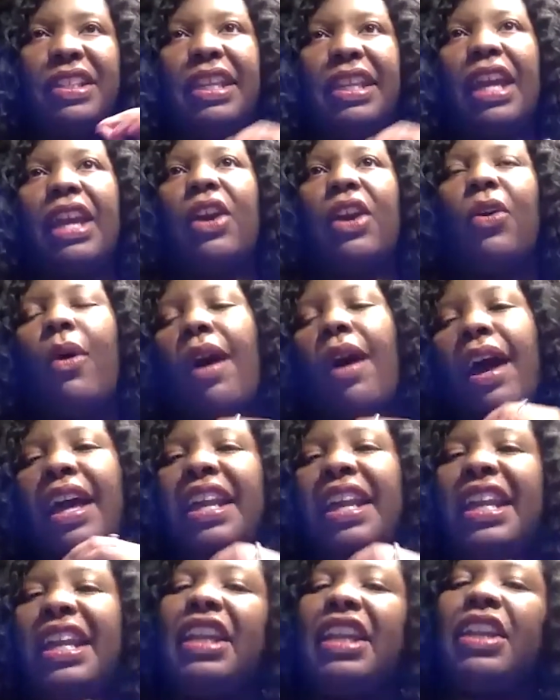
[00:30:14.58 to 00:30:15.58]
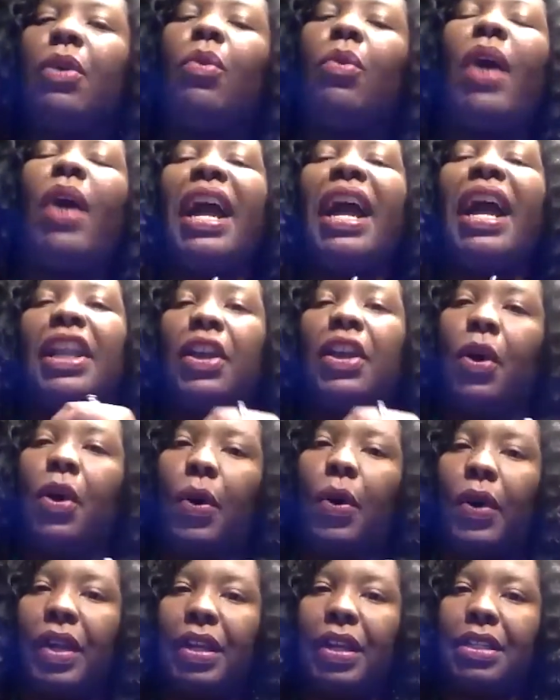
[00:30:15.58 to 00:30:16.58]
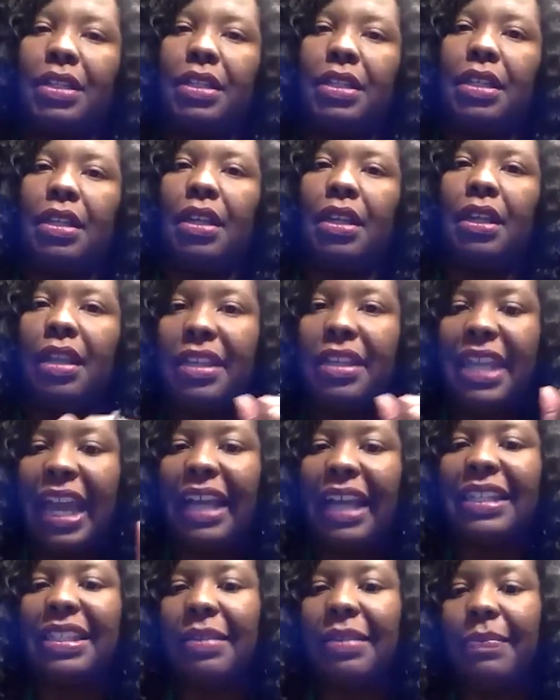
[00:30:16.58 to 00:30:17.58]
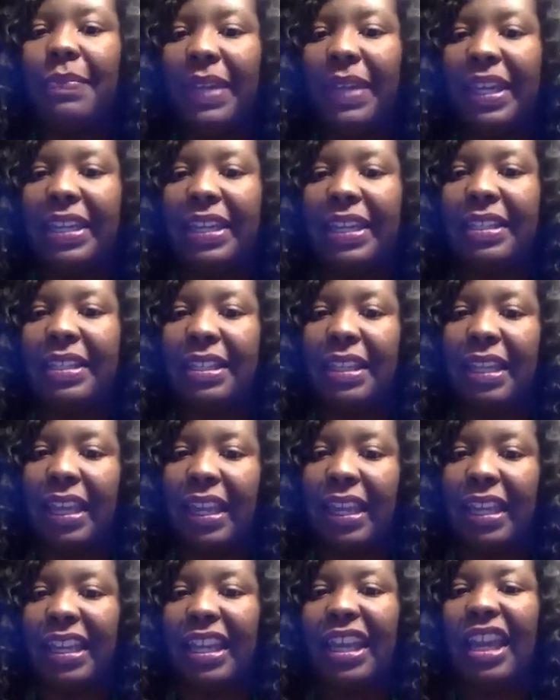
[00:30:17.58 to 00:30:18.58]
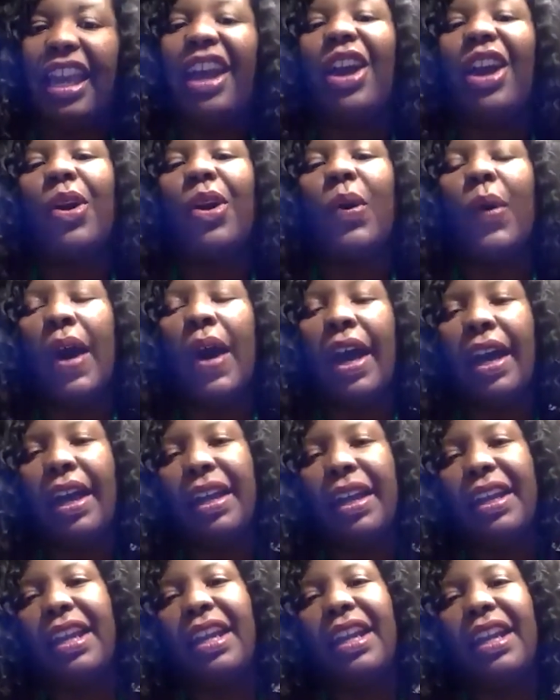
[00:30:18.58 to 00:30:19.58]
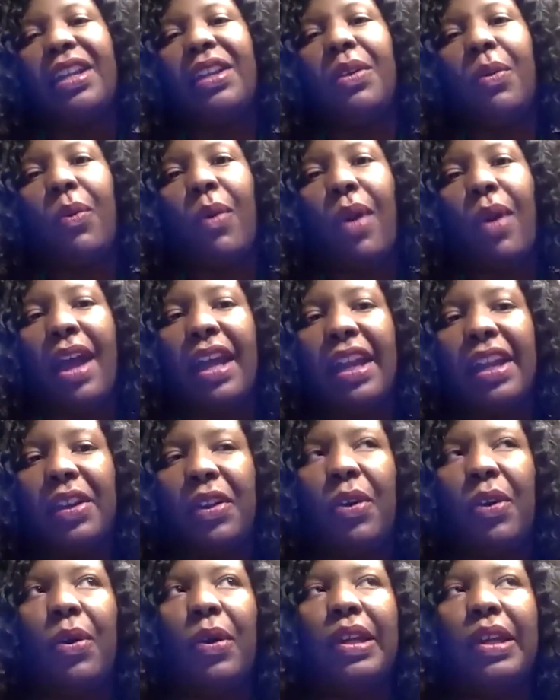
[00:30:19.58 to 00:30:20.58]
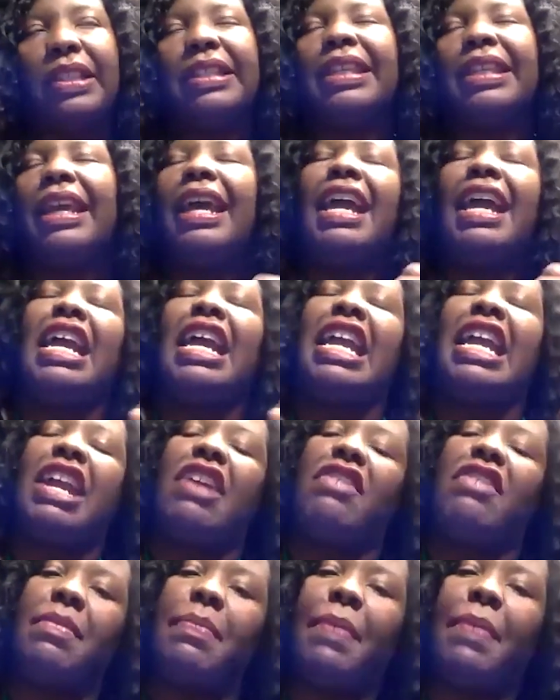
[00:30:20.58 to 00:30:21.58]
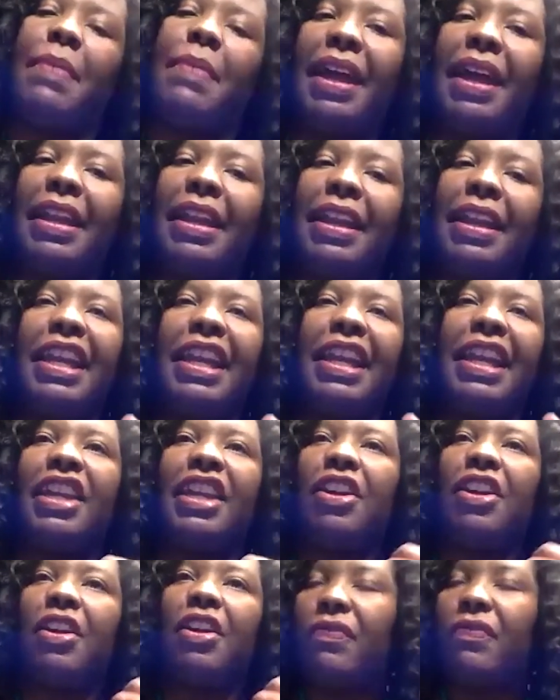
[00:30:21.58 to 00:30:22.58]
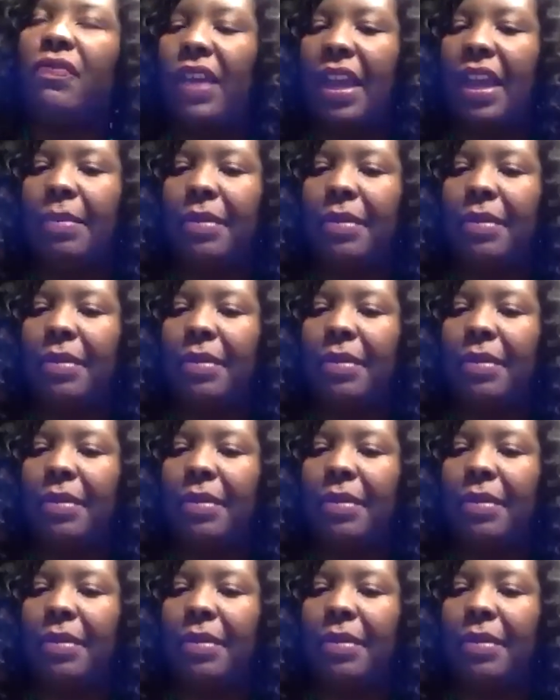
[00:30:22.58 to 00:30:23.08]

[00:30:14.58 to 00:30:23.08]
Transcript: say quieting the white noise. That's the biggest thing. Quieting the white noise. Everybody. And what's the white family.